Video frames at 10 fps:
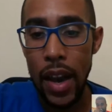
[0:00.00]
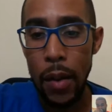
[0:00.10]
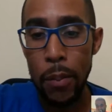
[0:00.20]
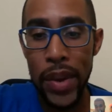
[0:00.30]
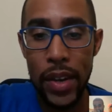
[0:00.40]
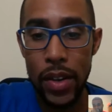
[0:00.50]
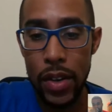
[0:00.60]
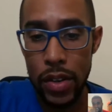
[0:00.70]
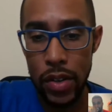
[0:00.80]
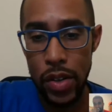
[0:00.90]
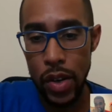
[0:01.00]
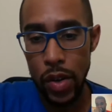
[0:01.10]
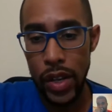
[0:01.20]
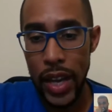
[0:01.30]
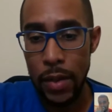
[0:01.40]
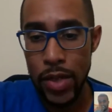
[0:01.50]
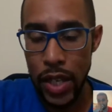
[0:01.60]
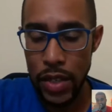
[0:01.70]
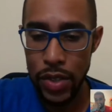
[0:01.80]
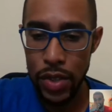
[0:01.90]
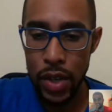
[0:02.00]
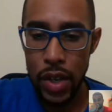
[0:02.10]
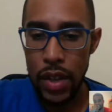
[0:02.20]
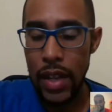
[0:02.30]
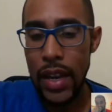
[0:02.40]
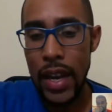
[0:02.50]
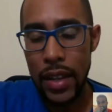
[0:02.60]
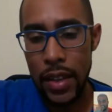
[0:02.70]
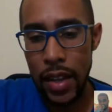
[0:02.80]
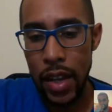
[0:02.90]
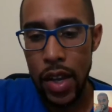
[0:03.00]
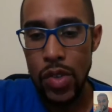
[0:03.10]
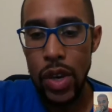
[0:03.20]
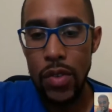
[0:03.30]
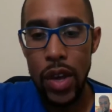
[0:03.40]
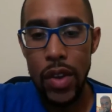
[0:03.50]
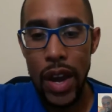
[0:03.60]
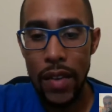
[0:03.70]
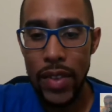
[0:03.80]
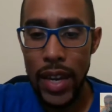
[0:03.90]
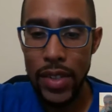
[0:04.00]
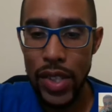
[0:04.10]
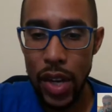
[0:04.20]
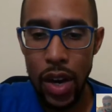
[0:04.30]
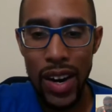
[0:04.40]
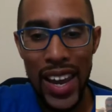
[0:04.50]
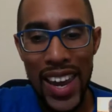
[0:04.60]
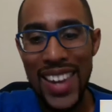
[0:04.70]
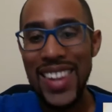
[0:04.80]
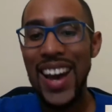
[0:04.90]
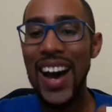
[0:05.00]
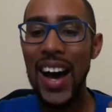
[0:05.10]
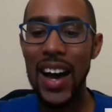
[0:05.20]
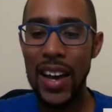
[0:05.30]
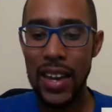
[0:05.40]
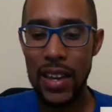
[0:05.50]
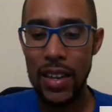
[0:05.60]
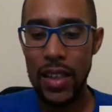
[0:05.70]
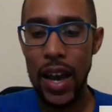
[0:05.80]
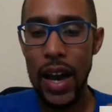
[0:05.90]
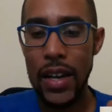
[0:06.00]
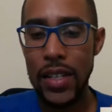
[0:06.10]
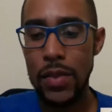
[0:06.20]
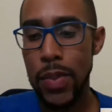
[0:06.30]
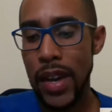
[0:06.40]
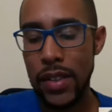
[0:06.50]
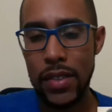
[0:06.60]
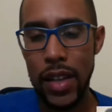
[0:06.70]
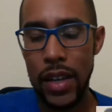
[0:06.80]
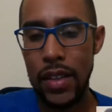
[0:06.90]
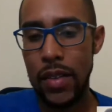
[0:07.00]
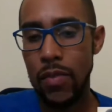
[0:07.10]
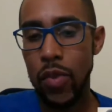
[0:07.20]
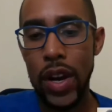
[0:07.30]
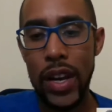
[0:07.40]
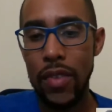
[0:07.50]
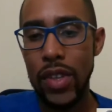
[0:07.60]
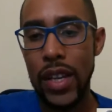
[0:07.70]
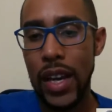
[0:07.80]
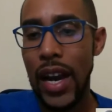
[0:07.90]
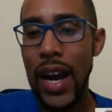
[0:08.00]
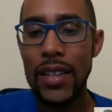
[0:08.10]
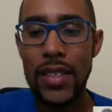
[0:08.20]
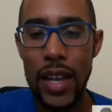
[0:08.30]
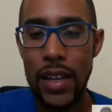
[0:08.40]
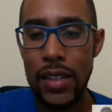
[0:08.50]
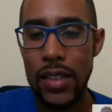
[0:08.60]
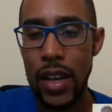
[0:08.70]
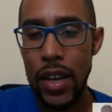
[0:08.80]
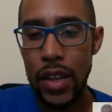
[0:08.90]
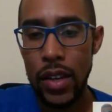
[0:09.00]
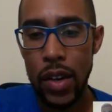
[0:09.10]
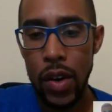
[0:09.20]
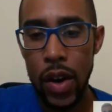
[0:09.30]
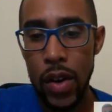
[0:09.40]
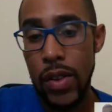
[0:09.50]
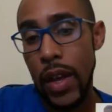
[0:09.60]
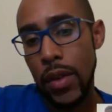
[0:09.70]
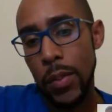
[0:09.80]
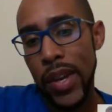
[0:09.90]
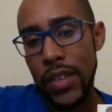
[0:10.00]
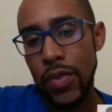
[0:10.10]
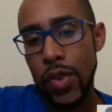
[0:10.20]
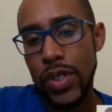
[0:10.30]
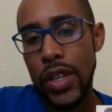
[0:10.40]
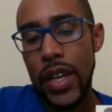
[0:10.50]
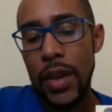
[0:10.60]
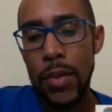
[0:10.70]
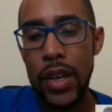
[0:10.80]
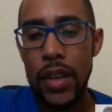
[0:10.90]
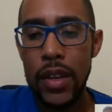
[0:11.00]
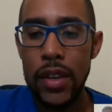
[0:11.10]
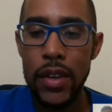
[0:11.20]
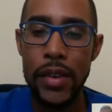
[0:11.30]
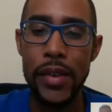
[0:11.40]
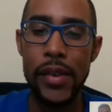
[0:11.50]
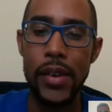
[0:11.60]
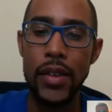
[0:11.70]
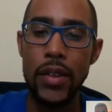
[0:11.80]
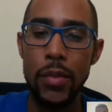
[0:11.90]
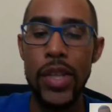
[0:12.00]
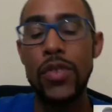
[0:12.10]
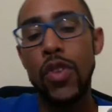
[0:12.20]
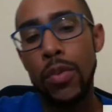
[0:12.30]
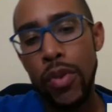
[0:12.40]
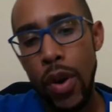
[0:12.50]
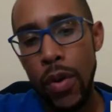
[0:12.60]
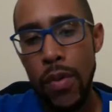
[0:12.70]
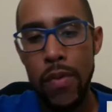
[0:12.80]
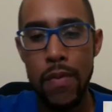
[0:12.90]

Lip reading: a bigger, you know, game changer than anything. So I'd rather have the HDR and the high specs, like running everything on high settings, you know, that the PS4 is going to give me. PS4 Pro.